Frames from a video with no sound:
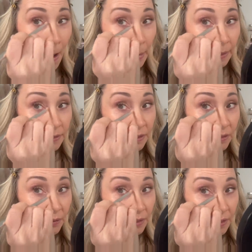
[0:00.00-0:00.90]
I like to
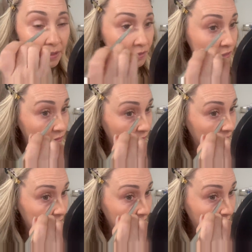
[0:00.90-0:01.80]
go in here too
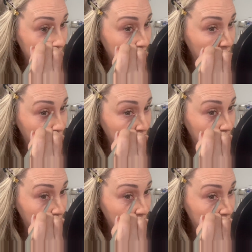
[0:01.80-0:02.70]
because I
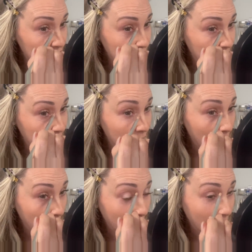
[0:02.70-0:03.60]
definitely have a shadow.